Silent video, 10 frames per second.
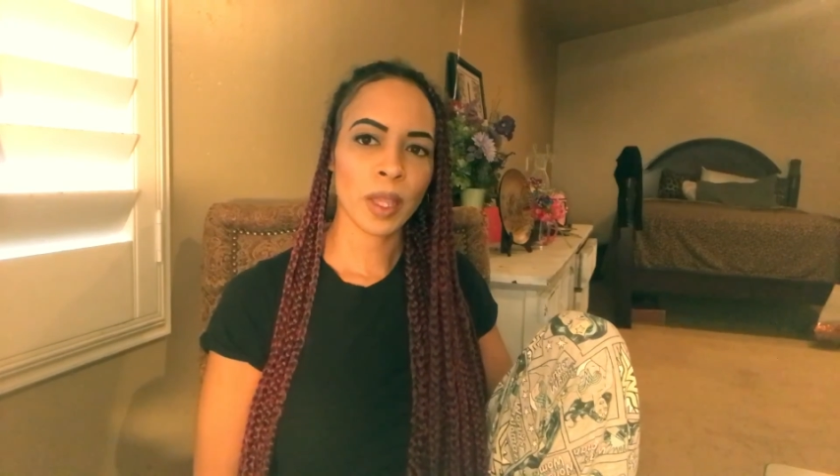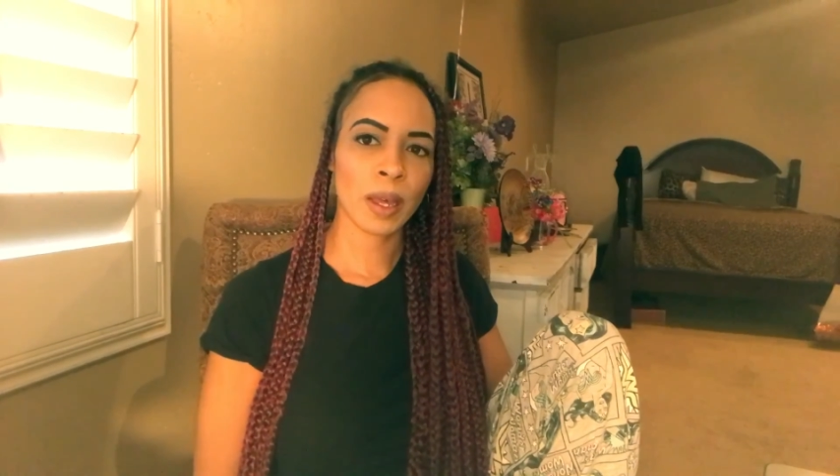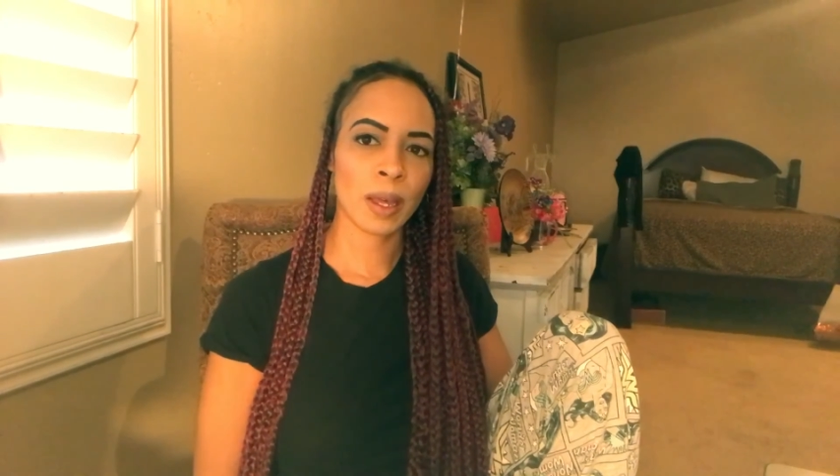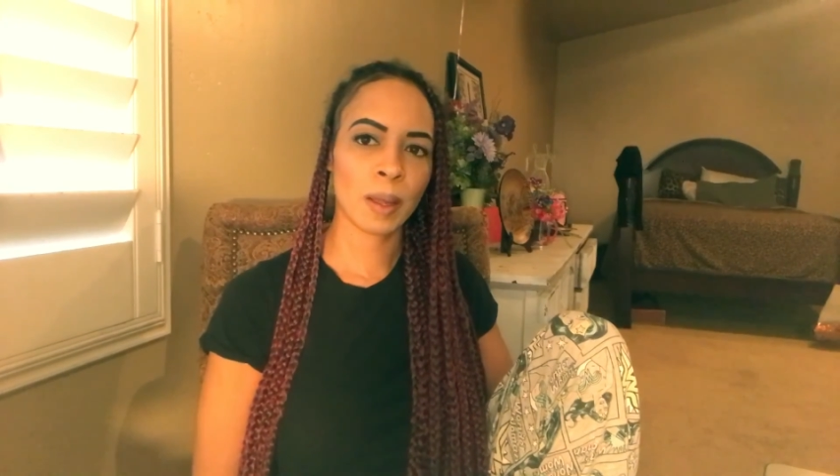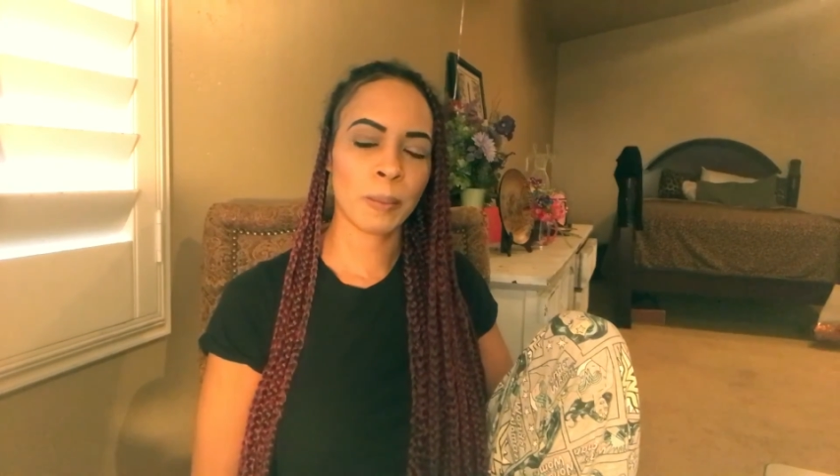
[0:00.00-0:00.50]

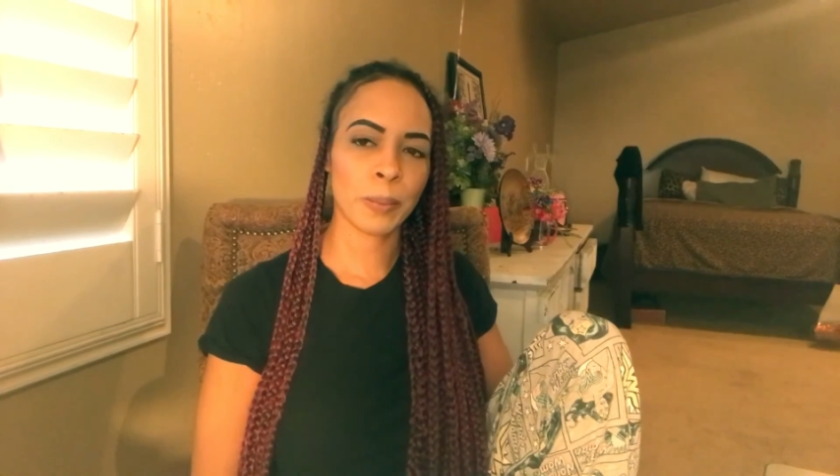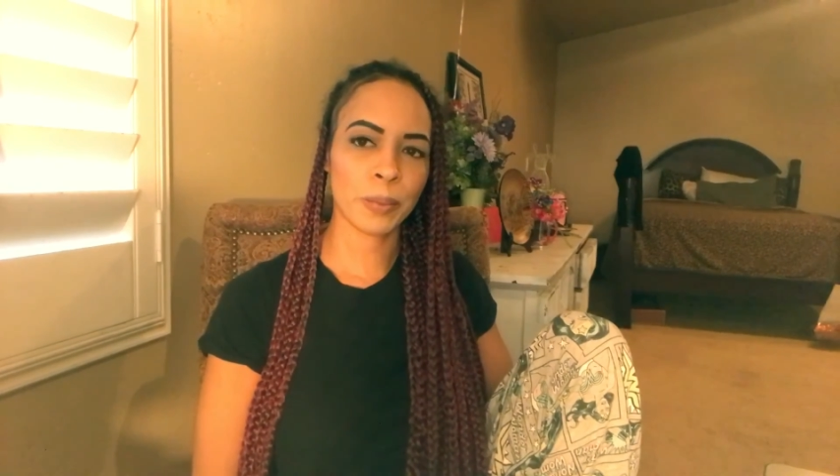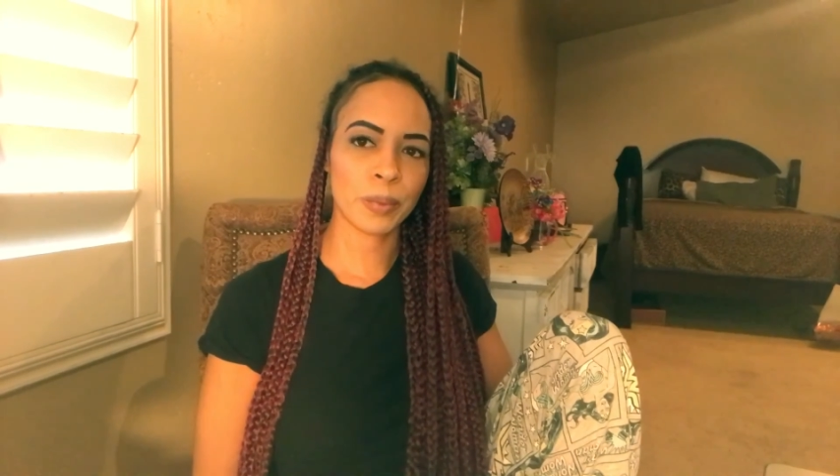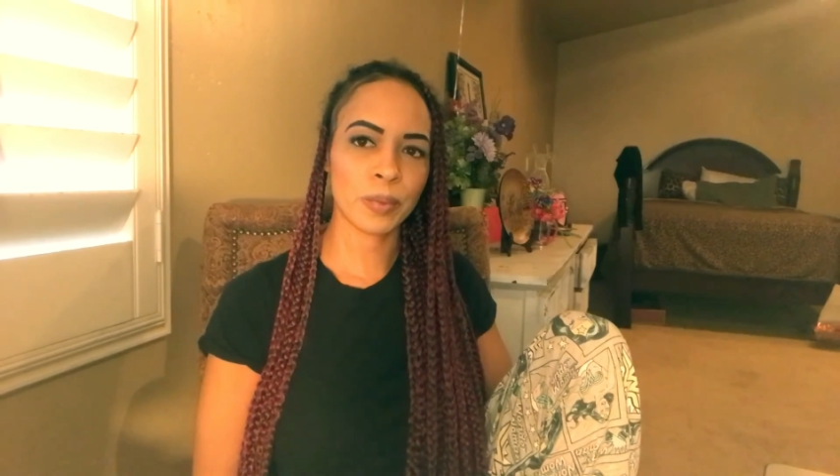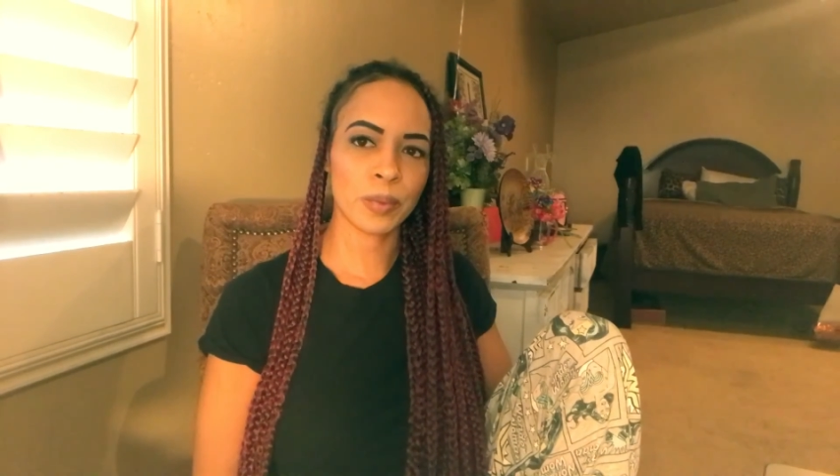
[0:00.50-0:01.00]
Um,
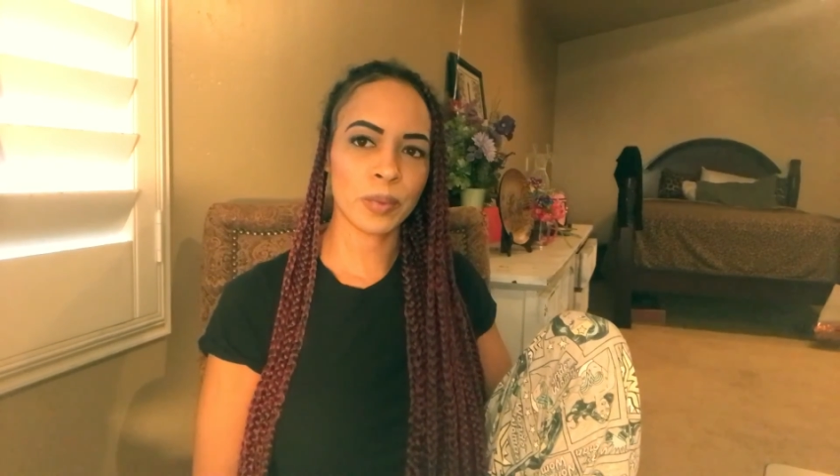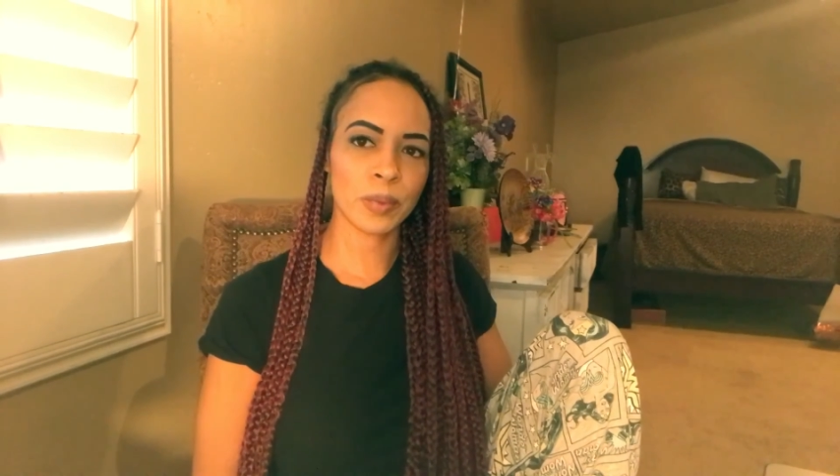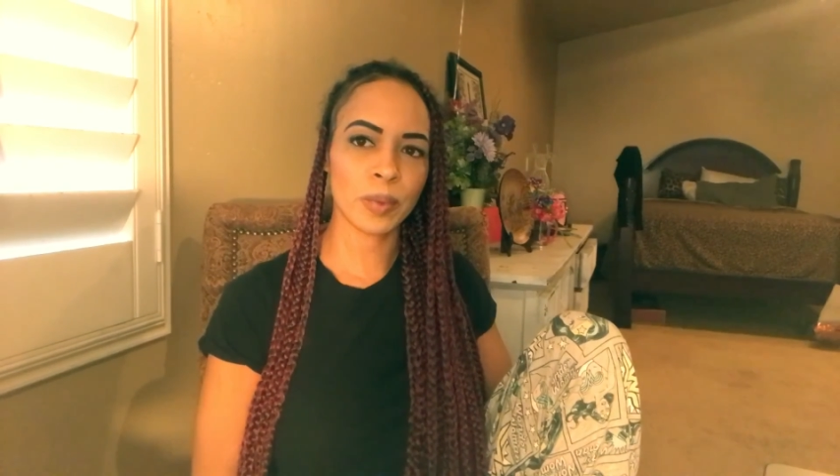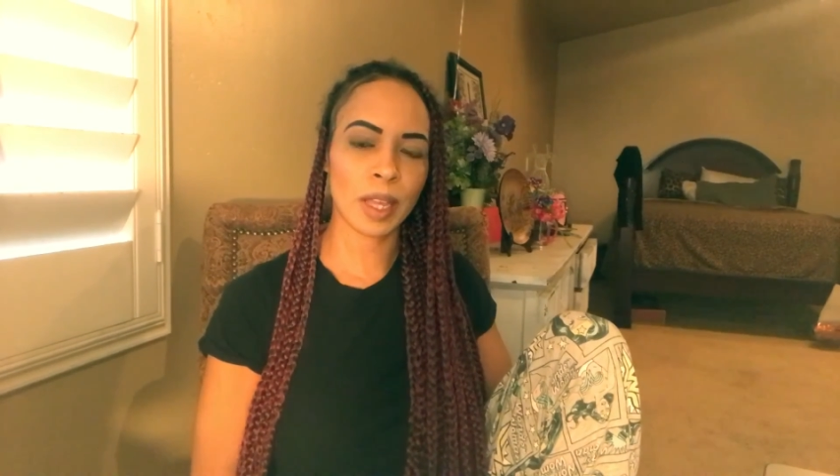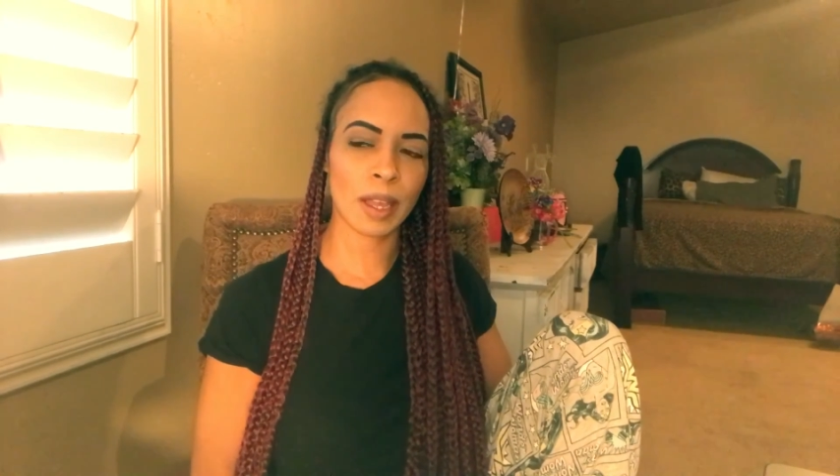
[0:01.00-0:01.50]

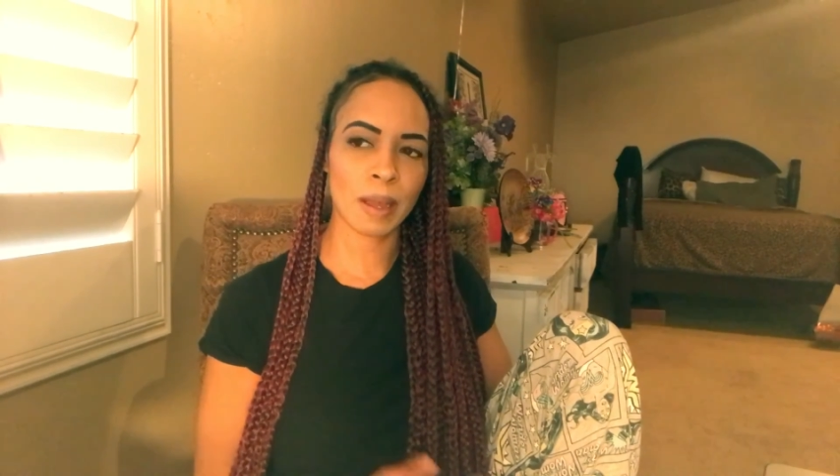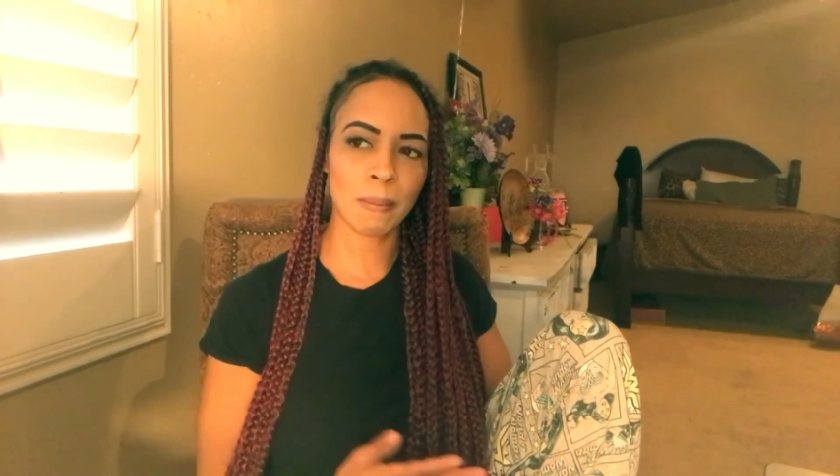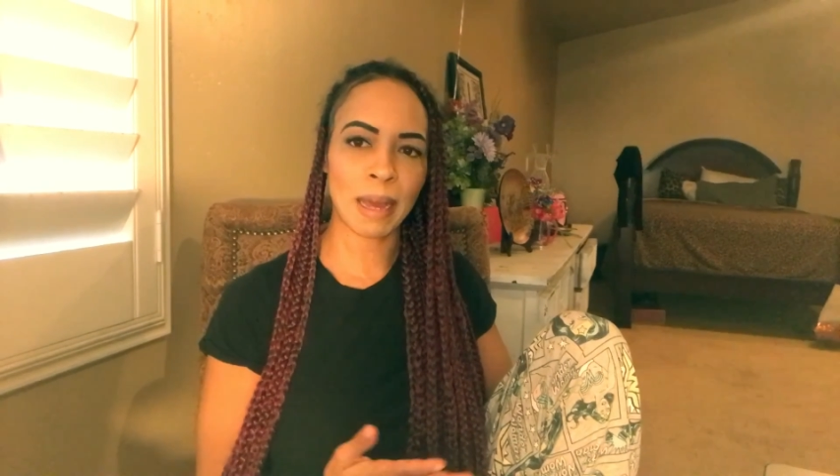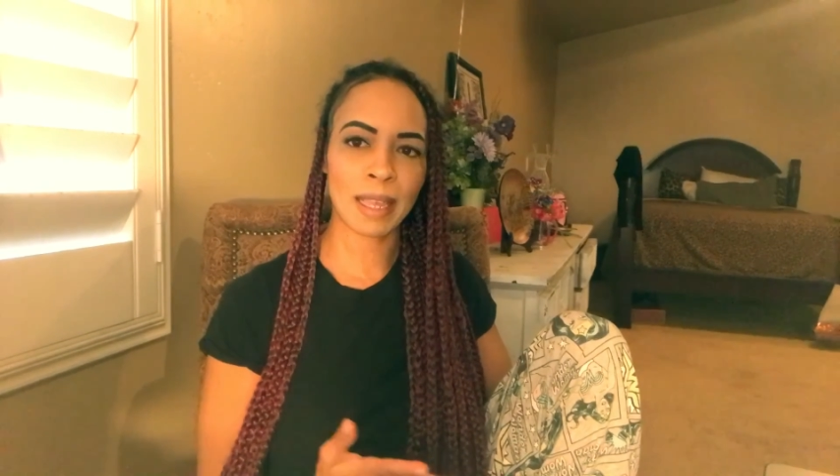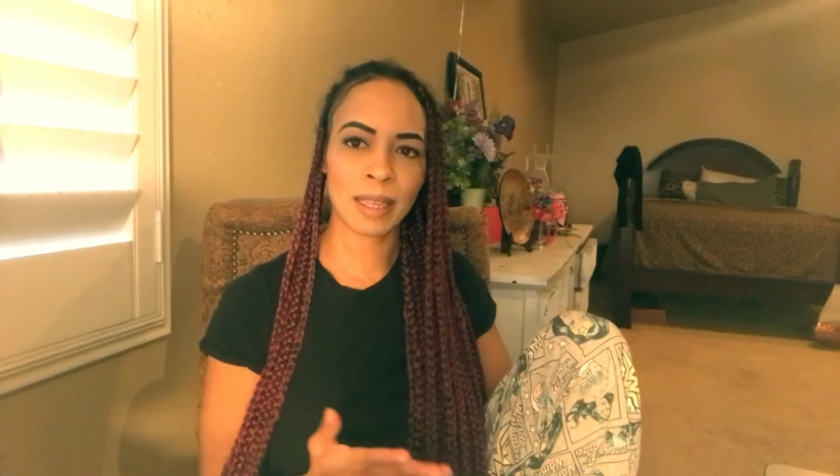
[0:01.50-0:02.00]

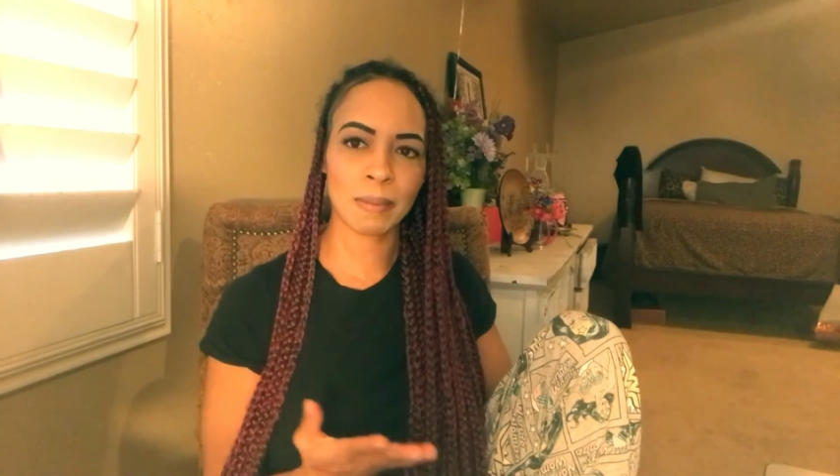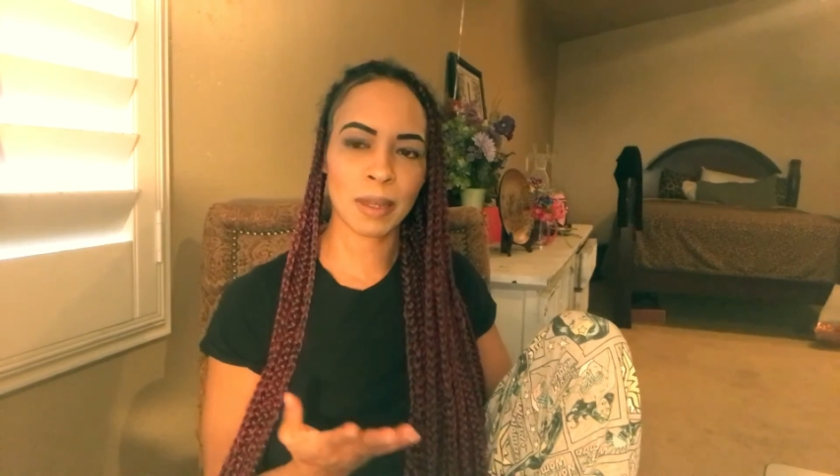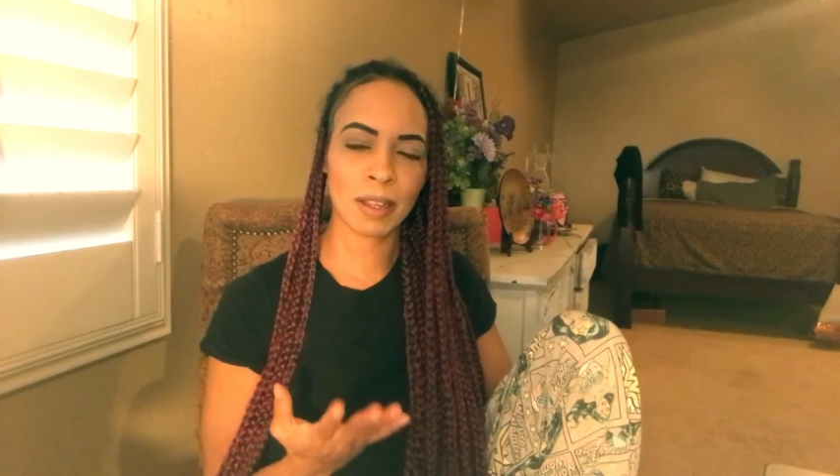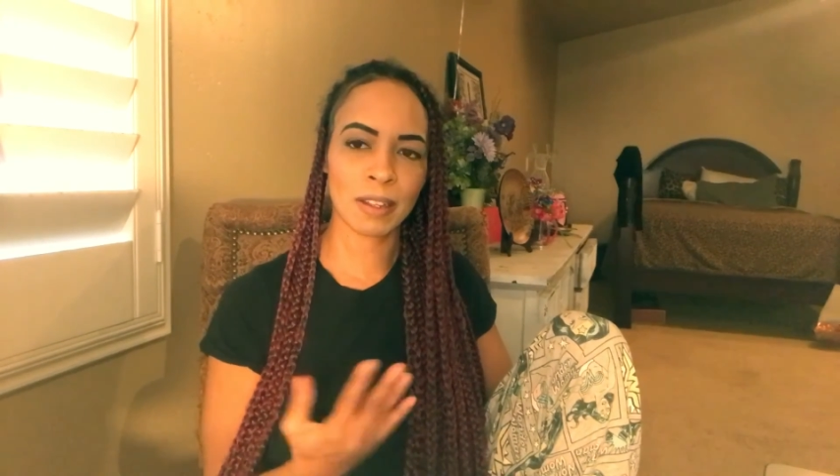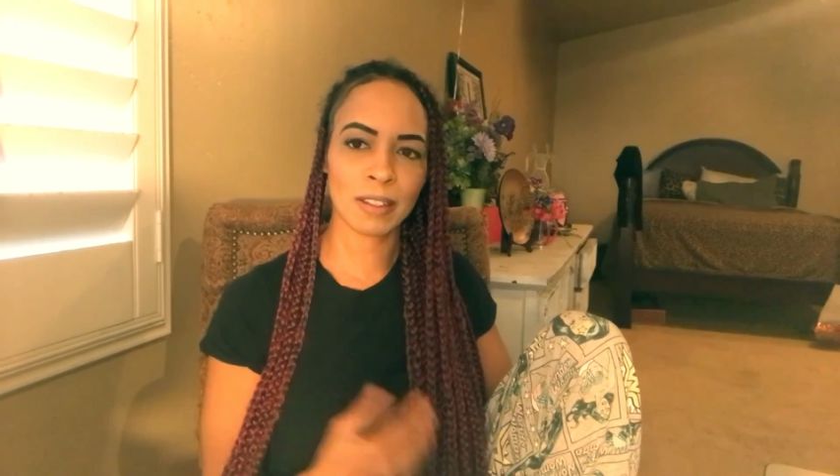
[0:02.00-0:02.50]
my
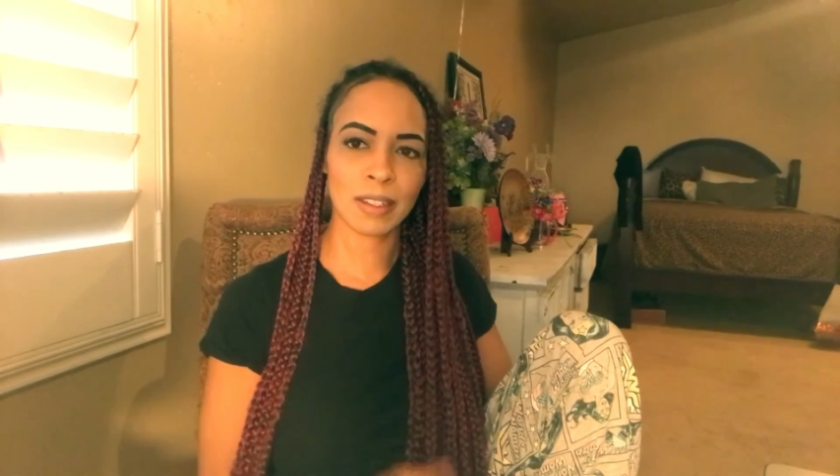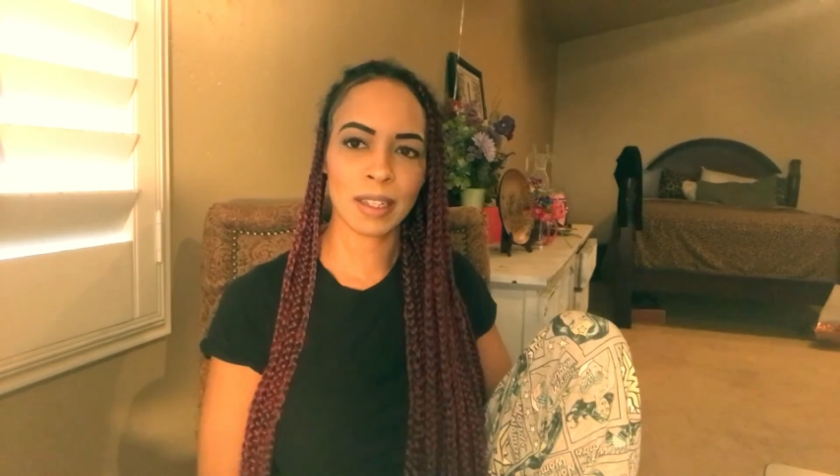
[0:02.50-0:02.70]
email